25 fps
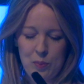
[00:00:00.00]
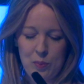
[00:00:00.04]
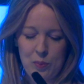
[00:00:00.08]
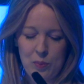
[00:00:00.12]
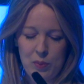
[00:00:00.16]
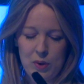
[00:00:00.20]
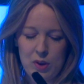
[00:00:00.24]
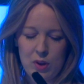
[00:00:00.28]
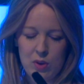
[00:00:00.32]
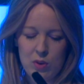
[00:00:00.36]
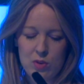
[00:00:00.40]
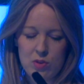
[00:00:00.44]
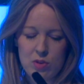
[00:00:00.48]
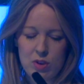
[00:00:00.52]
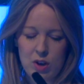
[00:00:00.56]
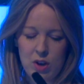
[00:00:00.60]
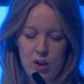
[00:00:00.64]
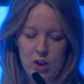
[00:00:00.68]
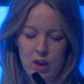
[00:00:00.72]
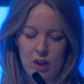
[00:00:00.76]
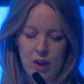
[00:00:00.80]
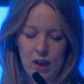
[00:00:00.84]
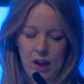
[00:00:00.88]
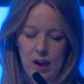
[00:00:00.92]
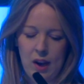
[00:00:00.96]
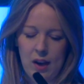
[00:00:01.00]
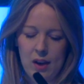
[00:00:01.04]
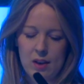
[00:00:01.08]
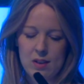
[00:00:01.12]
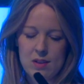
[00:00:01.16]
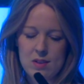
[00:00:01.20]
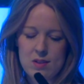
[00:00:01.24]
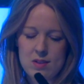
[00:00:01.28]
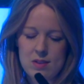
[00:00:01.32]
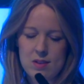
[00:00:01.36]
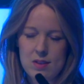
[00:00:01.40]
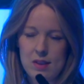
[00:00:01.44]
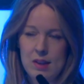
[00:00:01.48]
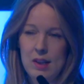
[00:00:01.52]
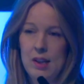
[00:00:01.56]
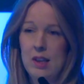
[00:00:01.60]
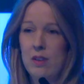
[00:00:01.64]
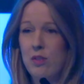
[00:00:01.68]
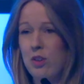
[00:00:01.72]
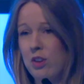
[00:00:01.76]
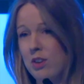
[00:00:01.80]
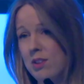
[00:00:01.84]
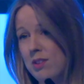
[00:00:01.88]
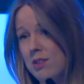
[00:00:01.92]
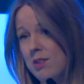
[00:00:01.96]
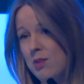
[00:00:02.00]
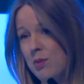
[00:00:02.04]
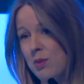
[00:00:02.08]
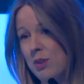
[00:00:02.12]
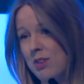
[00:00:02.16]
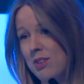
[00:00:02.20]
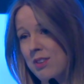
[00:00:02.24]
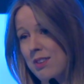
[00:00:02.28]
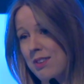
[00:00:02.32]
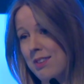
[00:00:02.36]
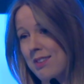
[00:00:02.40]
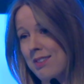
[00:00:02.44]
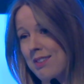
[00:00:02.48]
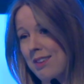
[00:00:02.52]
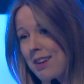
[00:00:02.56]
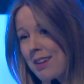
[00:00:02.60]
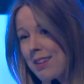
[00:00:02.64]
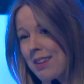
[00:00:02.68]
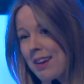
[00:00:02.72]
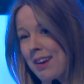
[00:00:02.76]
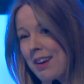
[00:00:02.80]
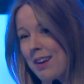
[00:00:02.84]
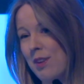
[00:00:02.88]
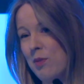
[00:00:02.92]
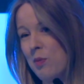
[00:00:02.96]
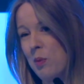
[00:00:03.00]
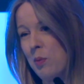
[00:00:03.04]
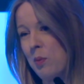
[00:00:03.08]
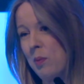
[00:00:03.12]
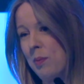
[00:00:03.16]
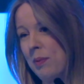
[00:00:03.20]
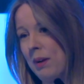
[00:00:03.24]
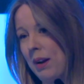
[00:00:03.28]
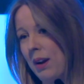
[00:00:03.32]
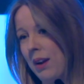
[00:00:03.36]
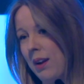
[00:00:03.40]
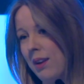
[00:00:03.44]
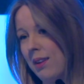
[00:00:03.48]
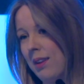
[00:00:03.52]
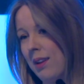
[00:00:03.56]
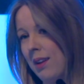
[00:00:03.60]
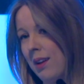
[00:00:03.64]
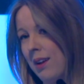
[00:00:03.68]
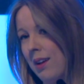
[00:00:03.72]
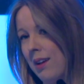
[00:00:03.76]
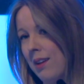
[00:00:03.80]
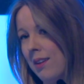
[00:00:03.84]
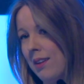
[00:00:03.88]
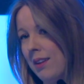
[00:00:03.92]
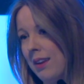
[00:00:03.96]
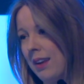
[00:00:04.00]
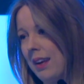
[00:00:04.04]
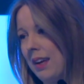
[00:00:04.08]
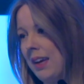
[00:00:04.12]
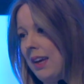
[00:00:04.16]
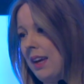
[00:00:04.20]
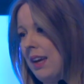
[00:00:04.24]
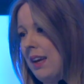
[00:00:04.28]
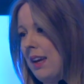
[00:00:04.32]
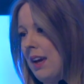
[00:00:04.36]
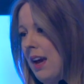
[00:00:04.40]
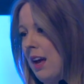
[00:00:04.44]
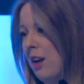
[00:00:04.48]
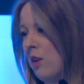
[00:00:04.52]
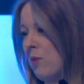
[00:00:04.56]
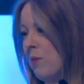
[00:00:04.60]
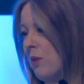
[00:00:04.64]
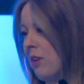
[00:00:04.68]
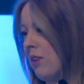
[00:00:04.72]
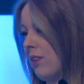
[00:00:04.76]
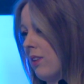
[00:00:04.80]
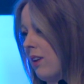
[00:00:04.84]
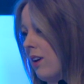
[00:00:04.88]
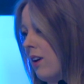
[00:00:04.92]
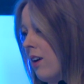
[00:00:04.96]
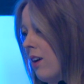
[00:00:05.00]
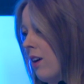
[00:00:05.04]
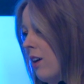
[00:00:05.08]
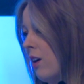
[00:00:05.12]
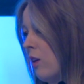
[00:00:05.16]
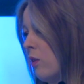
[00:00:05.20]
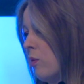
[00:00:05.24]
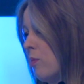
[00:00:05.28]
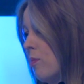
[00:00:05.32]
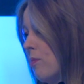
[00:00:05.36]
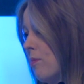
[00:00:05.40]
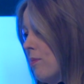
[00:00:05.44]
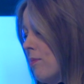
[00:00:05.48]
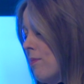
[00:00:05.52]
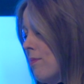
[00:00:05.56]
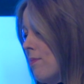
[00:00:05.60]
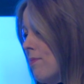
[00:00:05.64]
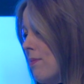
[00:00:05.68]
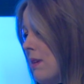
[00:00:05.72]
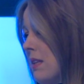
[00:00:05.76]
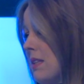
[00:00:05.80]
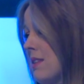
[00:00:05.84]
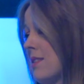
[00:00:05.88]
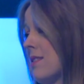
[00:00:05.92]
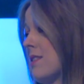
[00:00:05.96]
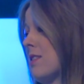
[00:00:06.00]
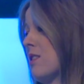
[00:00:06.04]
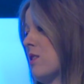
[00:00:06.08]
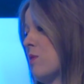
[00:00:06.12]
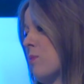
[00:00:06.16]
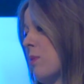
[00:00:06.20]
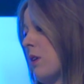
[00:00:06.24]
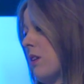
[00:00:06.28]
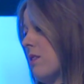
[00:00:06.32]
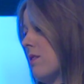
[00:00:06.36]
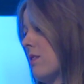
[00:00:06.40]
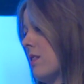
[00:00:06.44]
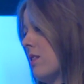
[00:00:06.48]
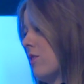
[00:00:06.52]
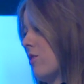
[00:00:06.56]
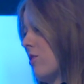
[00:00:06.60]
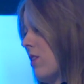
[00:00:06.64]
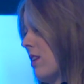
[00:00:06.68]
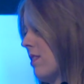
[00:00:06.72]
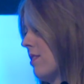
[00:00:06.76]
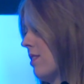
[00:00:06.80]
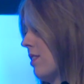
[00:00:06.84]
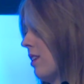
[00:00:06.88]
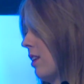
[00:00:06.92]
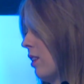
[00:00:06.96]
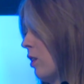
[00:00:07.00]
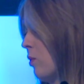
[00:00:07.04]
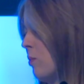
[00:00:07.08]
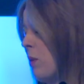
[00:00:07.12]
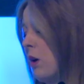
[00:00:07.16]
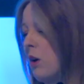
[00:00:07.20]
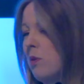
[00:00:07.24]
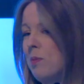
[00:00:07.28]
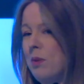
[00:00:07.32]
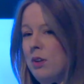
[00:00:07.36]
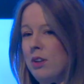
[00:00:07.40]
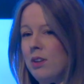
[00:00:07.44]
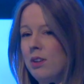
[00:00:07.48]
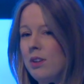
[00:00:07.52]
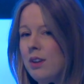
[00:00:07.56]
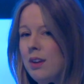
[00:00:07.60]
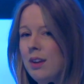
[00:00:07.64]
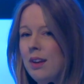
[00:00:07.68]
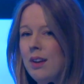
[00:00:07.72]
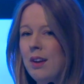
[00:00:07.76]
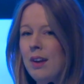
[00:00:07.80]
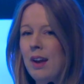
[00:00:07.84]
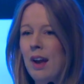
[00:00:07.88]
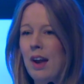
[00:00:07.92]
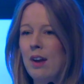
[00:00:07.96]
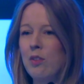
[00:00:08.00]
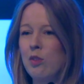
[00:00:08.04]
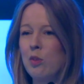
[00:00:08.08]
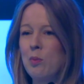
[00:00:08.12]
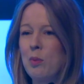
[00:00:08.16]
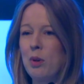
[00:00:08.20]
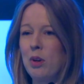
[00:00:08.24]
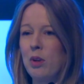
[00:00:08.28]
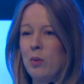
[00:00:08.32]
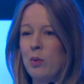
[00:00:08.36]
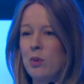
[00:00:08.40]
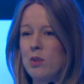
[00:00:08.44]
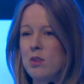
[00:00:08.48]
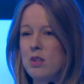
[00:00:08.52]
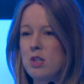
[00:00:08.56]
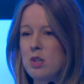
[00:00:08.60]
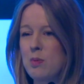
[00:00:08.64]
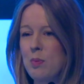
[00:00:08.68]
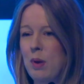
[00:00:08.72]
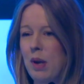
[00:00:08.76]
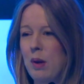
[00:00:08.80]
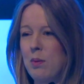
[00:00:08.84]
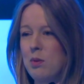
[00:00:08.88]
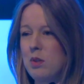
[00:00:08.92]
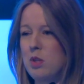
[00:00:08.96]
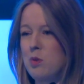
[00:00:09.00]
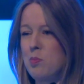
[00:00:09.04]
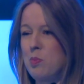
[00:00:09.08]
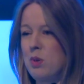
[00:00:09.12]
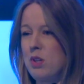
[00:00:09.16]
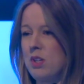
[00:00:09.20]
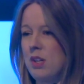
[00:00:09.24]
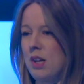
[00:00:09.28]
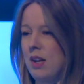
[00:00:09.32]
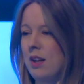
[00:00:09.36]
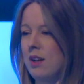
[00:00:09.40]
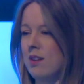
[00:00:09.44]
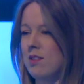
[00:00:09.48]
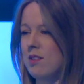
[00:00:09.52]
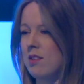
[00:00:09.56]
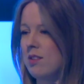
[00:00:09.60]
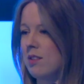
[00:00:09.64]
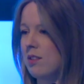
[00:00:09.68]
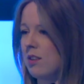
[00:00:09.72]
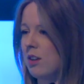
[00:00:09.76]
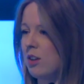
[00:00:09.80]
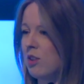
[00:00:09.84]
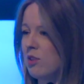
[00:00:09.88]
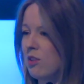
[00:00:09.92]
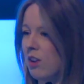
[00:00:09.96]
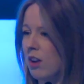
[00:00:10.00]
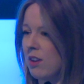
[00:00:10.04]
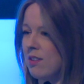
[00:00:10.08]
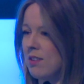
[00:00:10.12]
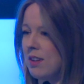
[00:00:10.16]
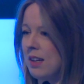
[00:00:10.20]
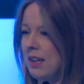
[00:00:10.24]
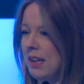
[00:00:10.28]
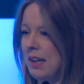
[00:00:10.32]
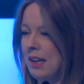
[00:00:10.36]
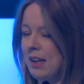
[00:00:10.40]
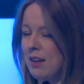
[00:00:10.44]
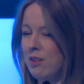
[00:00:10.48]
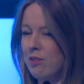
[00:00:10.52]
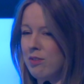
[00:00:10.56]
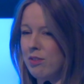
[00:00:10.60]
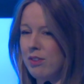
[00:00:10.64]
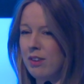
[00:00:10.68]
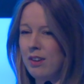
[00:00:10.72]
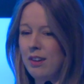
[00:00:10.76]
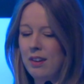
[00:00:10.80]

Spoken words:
We also look at leavers, which is, I think, probably the key element that our business is the most interested at the moment. Everybody wants to be able to predict who's going to leave.